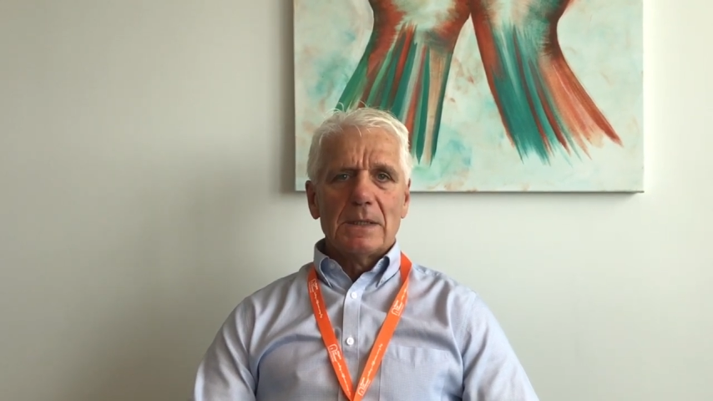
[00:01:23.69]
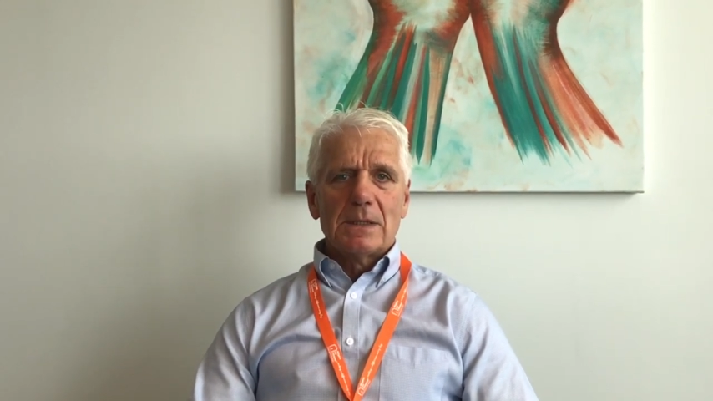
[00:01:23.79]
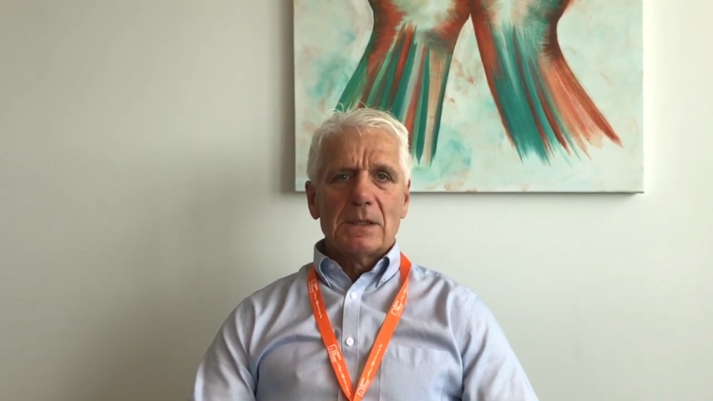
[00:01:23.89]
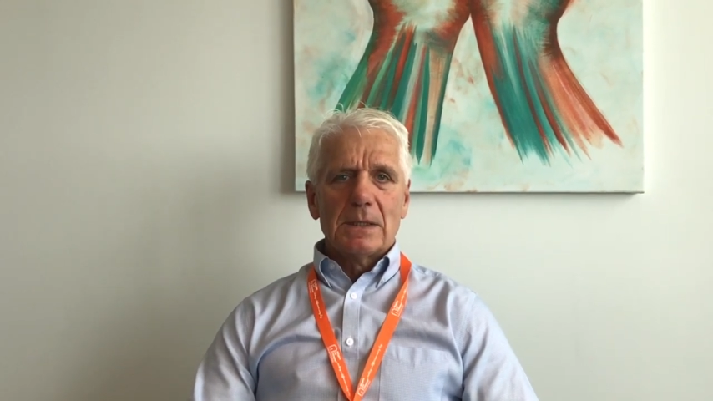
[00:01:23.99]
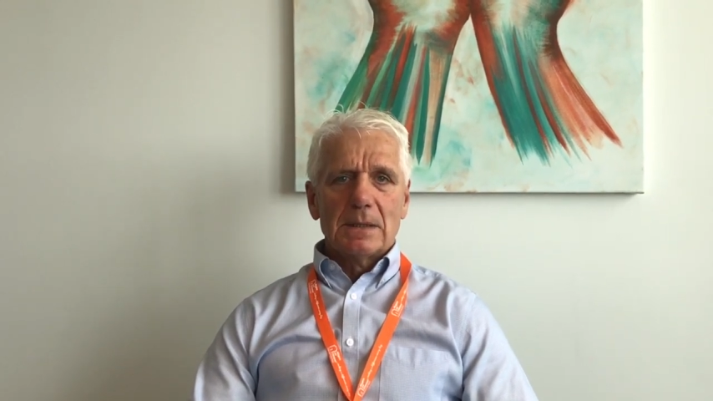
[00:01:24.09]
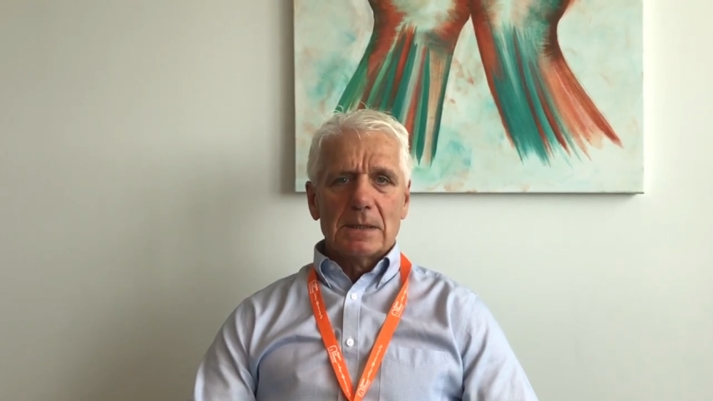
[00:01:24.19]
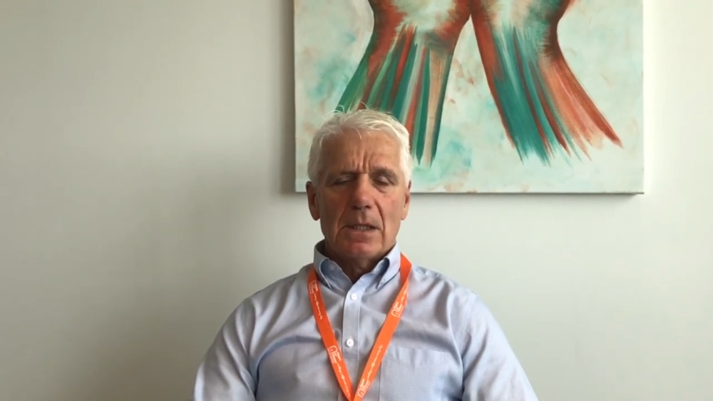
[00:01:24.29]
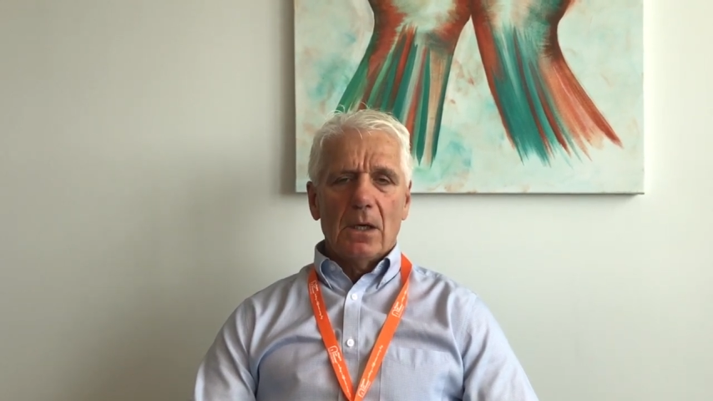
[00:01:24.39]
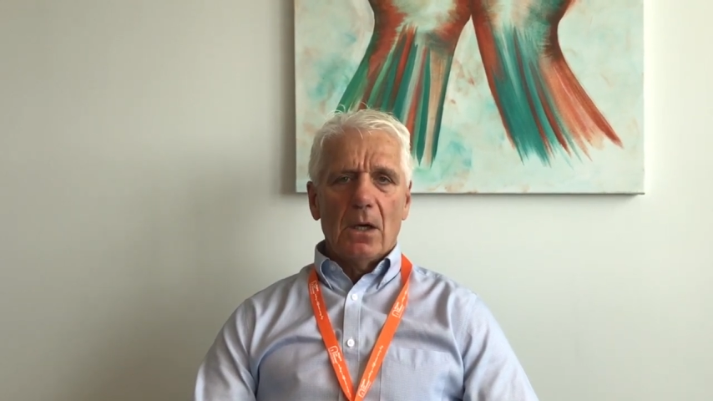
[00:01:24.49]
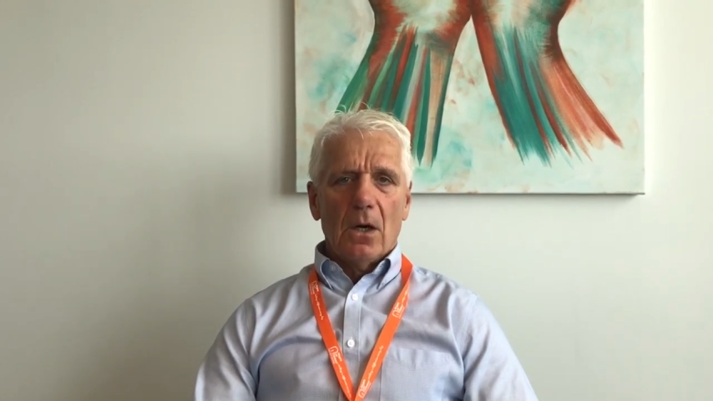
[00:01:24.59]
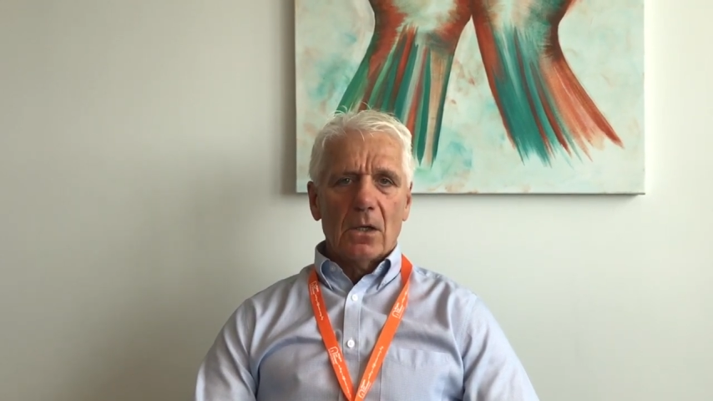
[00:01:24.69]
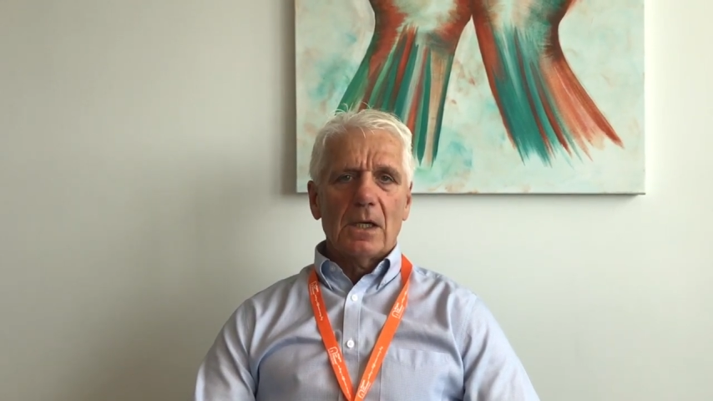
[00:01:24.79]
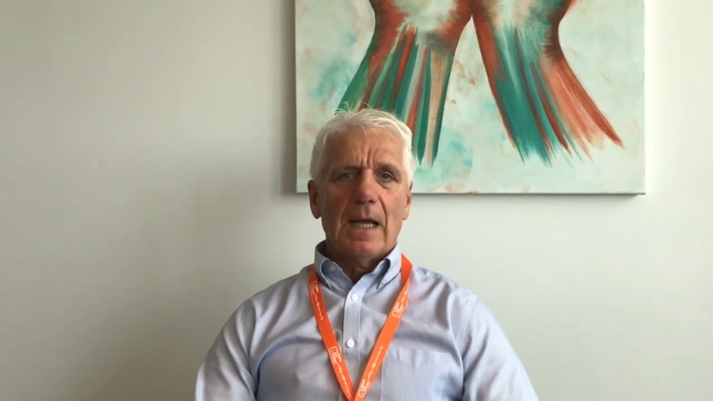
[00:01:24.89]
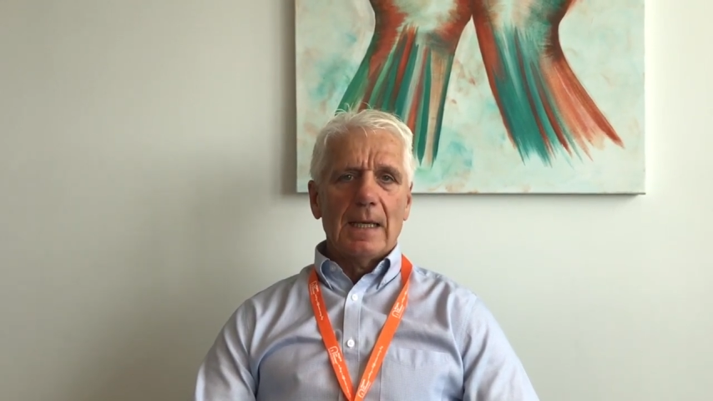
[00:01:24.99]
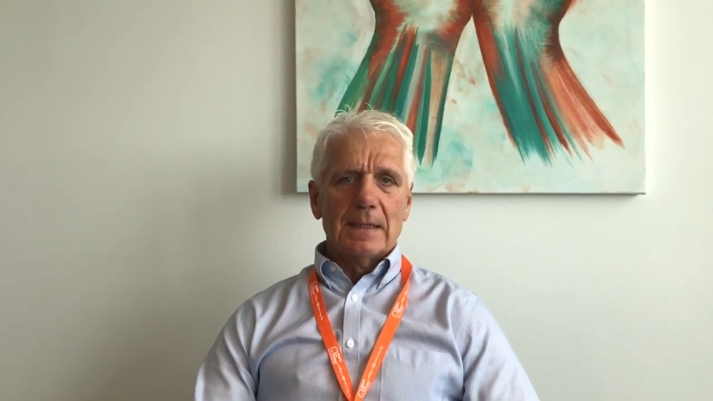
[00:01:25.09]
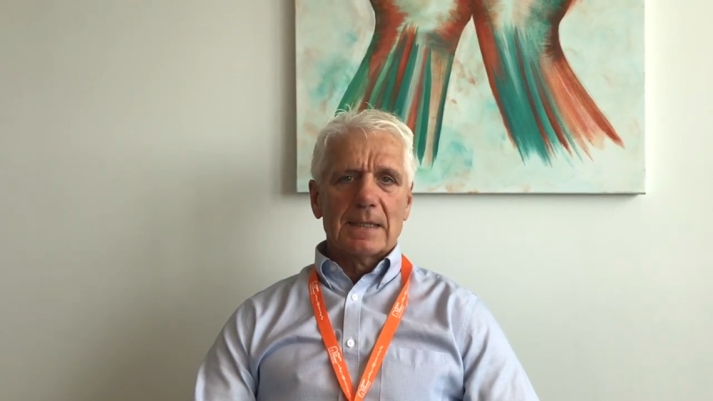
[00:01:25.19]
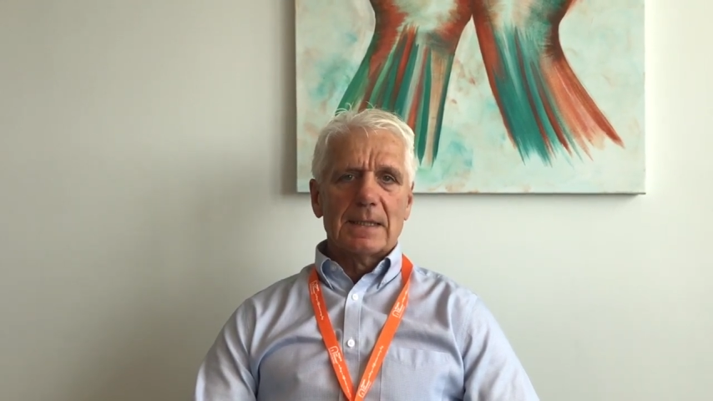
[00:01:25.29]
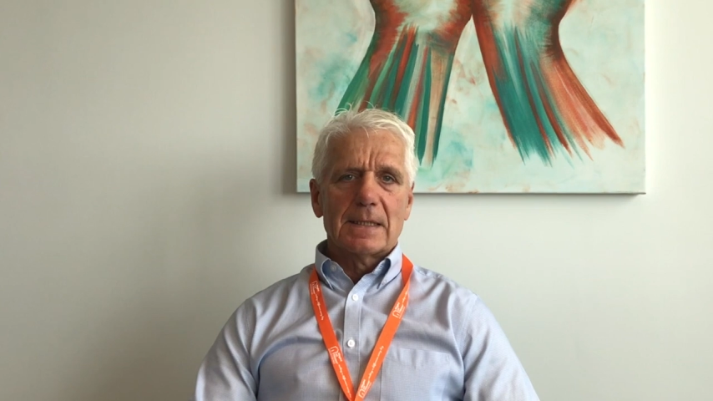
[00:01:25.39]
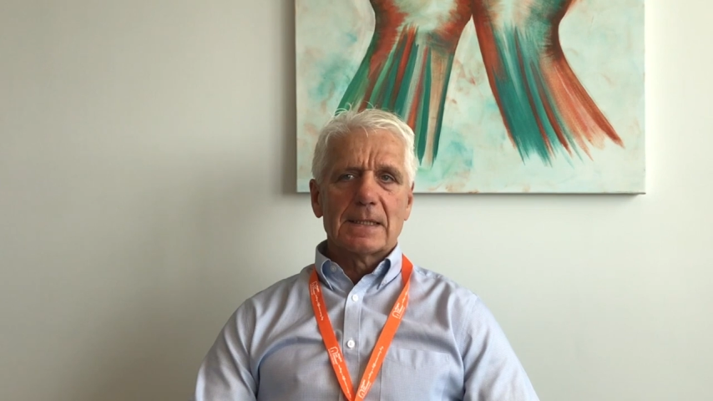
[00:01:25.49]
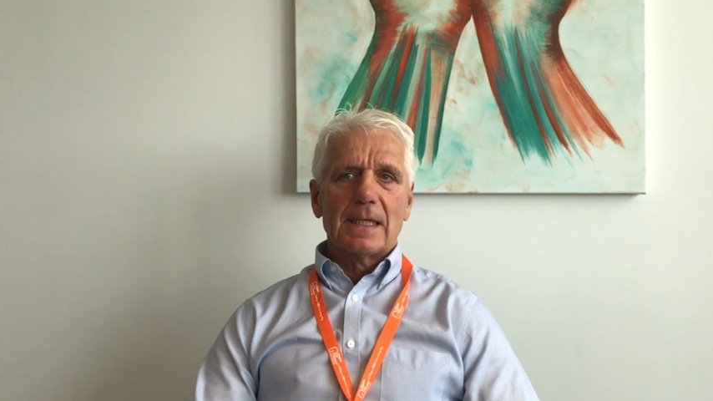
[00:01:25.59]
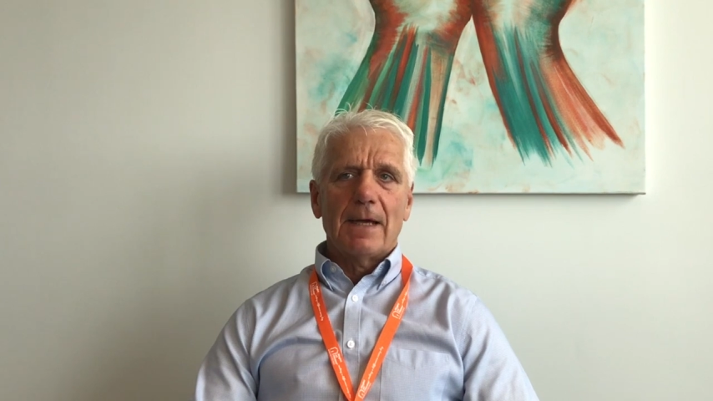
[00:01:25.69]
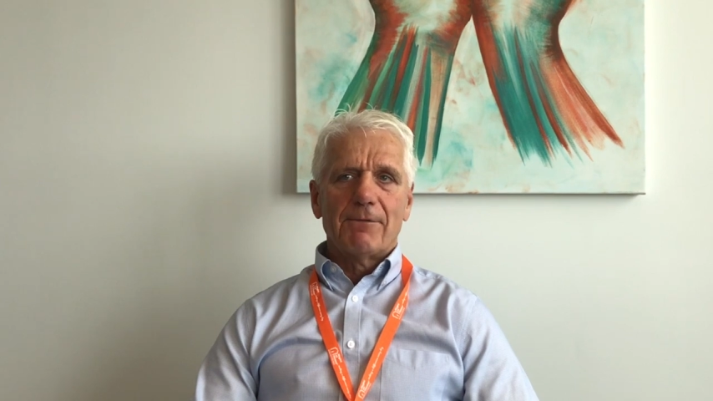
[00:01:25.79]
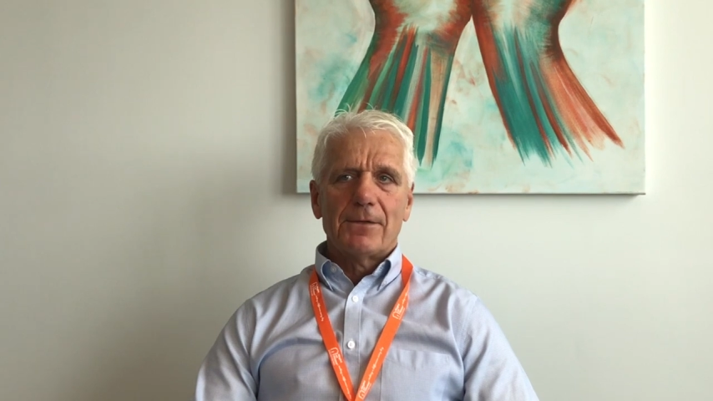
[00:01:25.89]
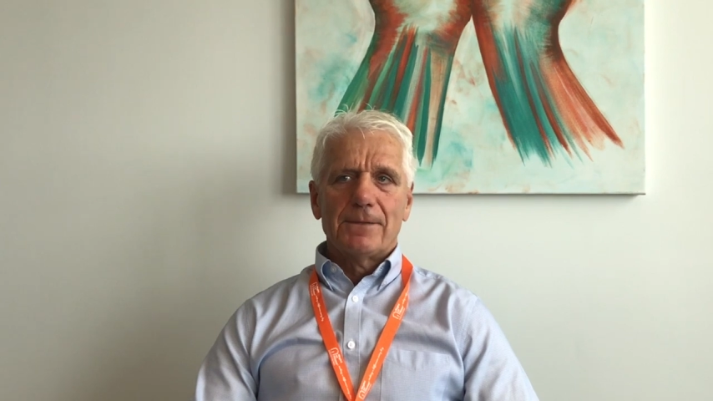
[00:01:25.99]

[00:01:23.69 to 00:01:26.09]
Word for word: which is our clients and staff